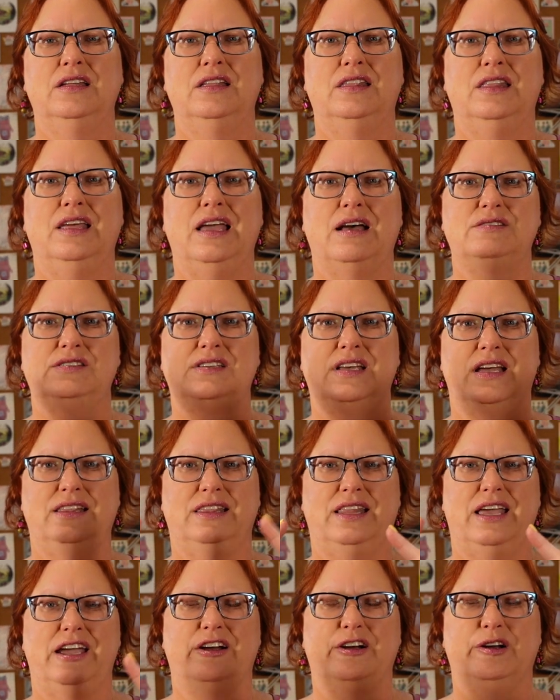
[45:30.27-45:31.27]
the outside
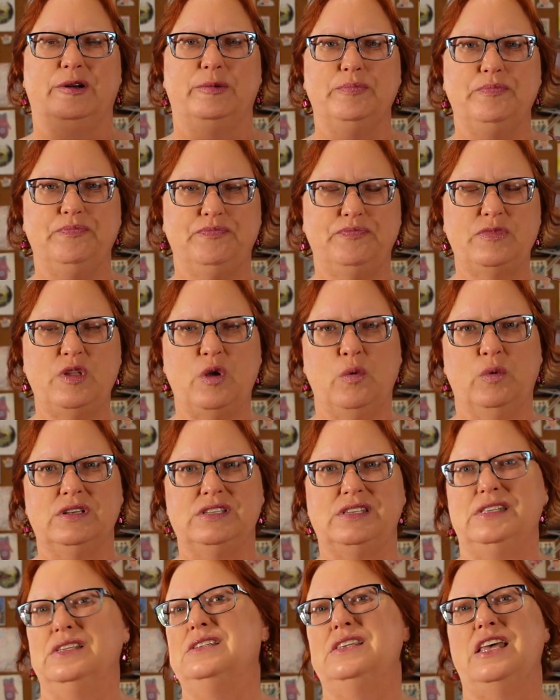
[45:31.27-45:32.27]
layer
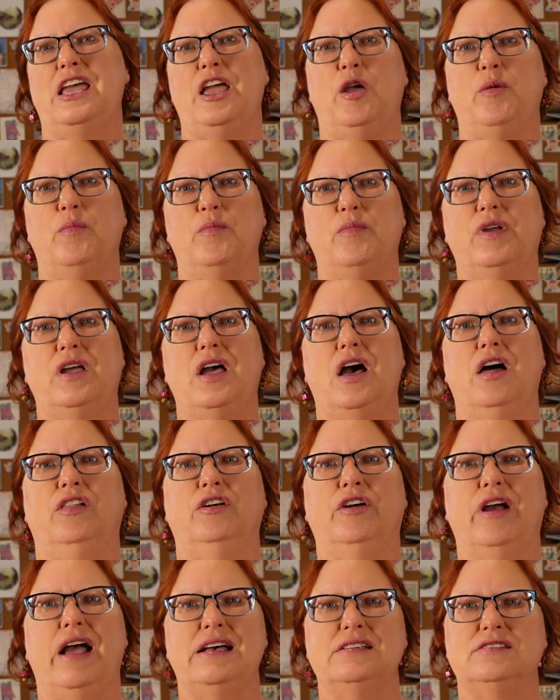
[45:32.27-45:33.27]
was the same
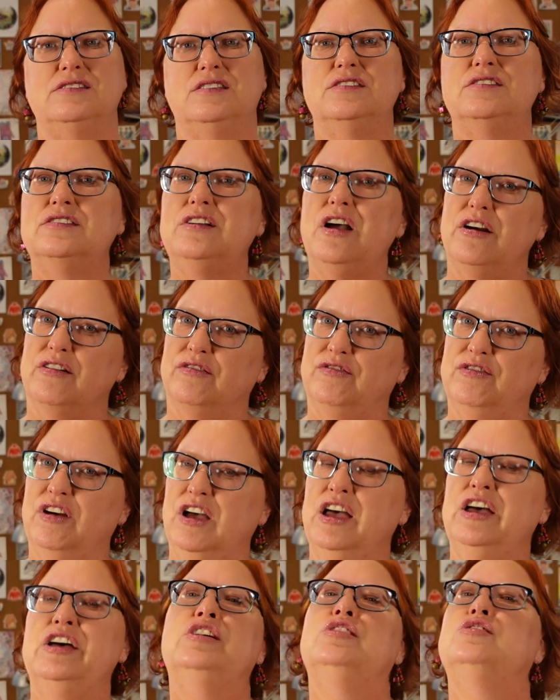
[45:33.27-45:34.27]
color as the scarf.
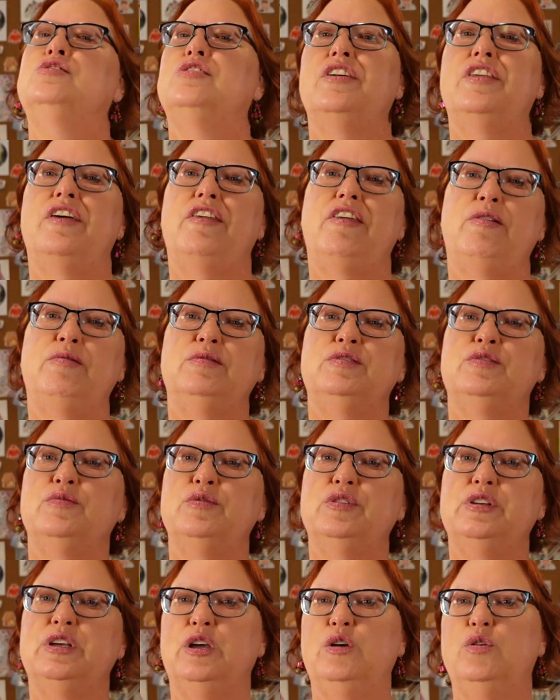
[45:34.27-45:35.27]
So I thought that was a
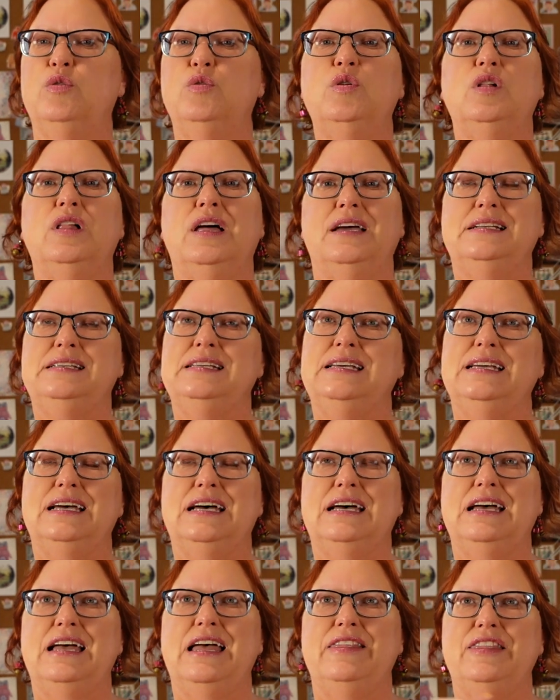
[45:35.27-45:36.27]
really cool
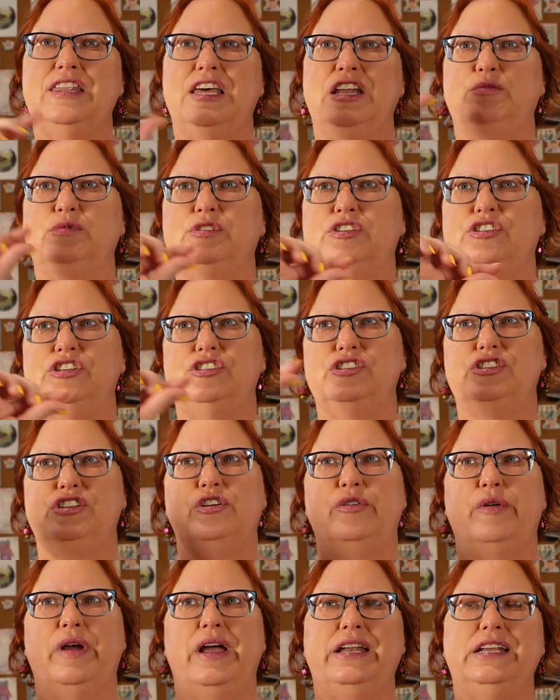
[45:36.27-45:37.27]
idea and then it was just a
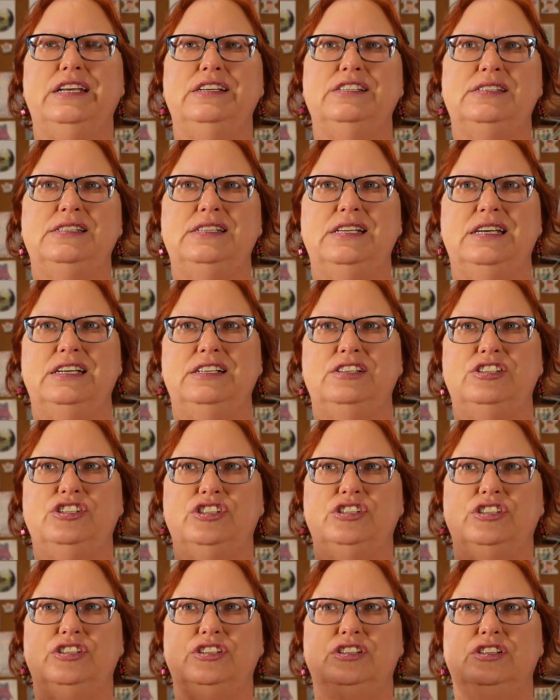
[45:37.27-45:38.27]
granny
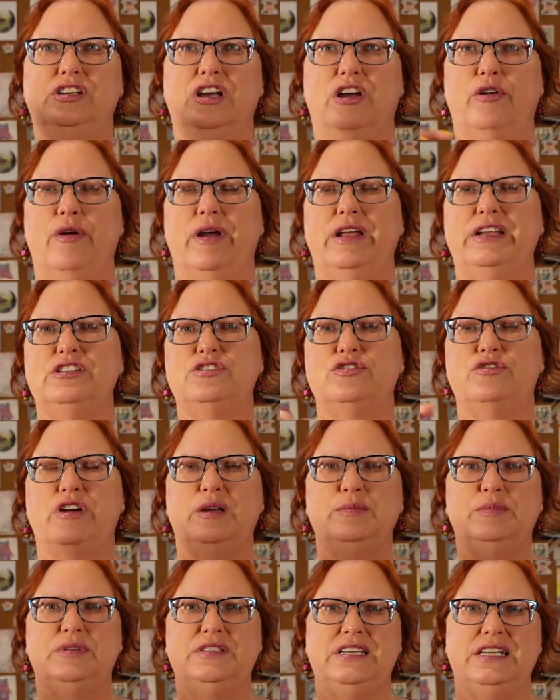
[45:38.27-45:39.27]
stitch, a granny
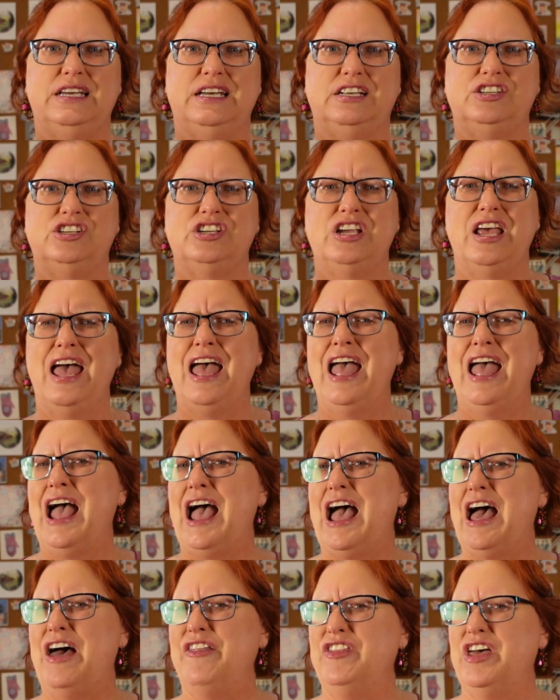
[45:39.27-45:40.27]
stripe stitch
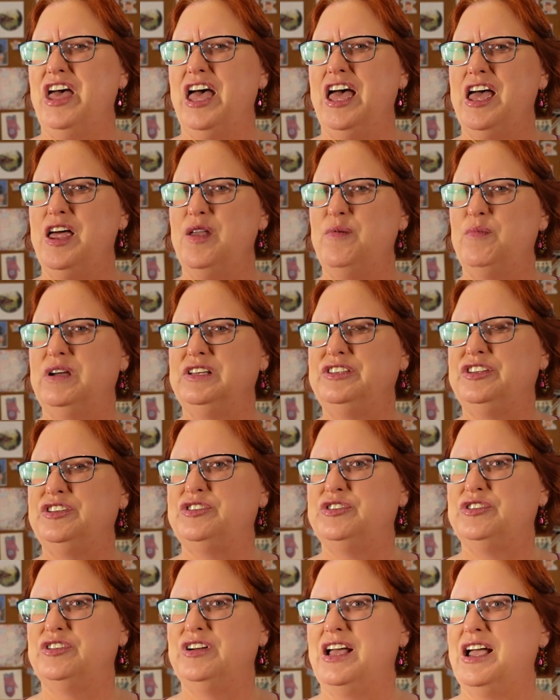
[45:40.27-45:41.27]
and then my
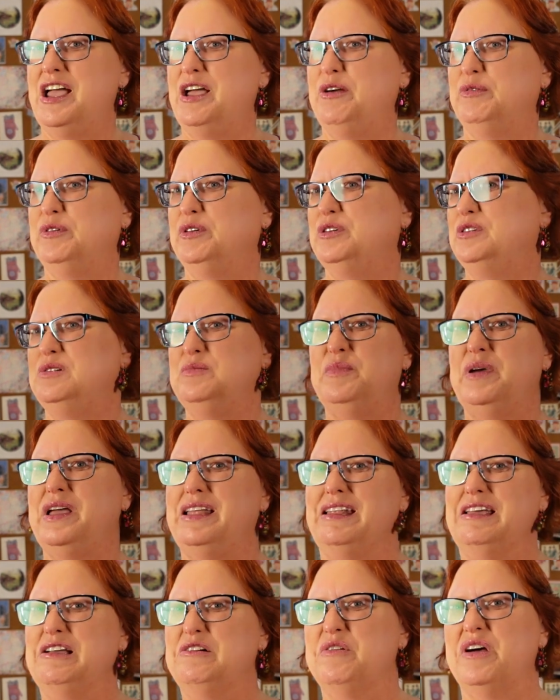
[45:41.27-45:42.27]
sister and I were
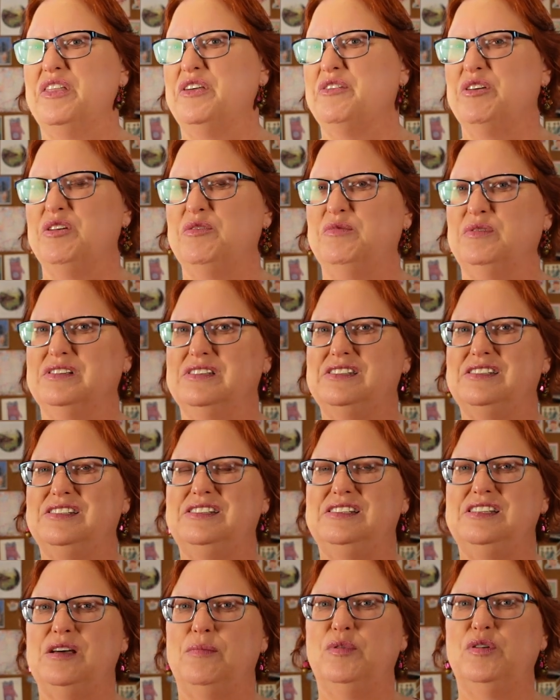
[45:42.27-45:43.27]
debating whether it was
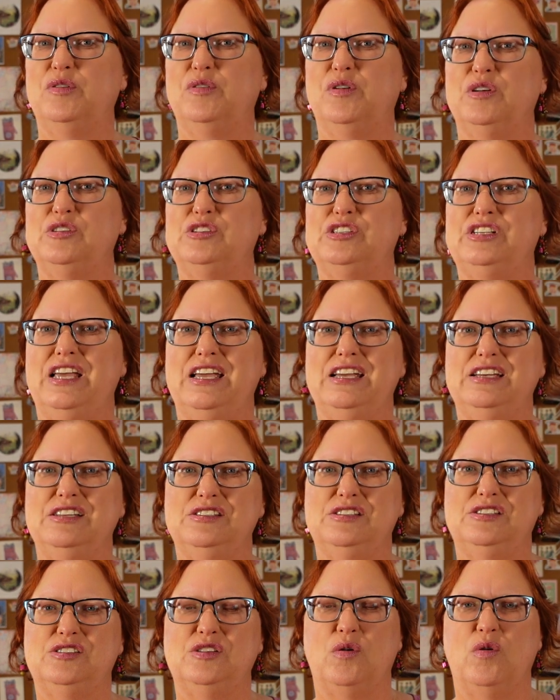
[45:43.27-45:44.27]
double
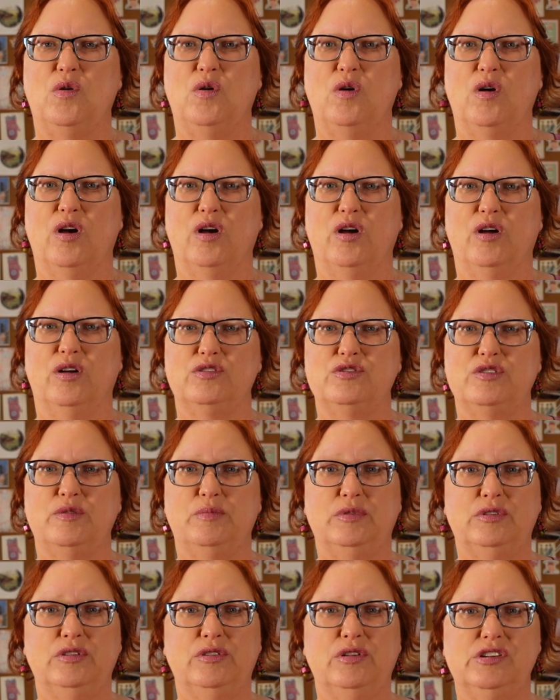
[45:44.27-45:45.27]
crochets or
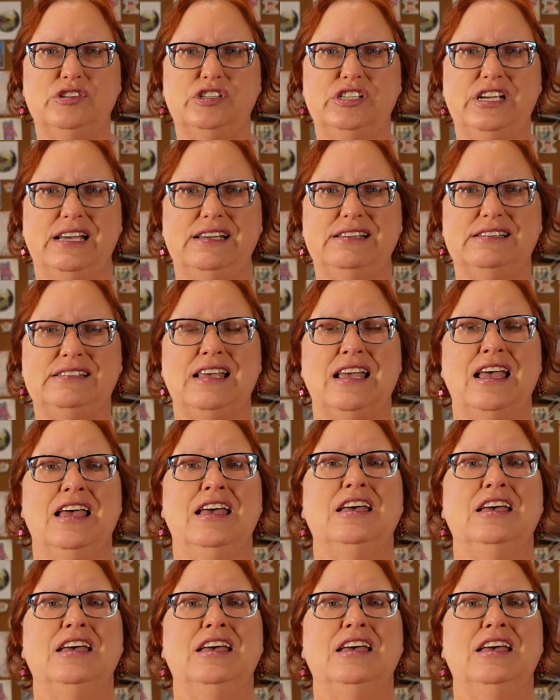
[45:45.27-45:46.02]
triple crochets.